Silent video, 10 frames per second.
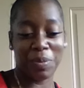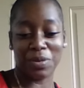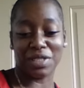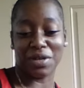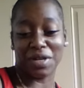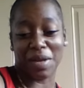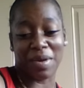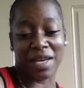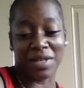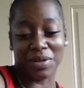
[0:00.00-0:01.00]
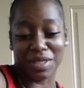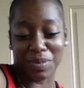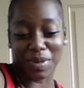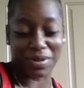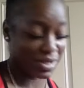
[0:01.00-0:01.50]
people is turning their back on this
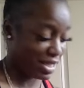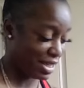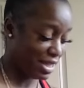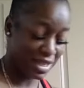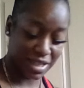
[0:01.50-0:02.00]
person.